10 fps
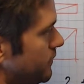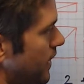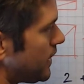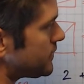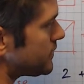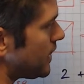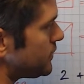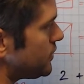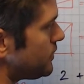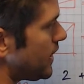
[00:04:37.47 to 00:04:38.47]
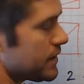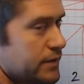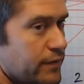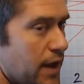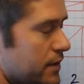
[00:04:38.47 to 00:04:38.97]
x and 2
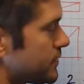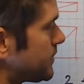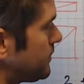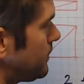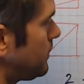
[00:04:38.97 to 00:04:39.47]
negative x.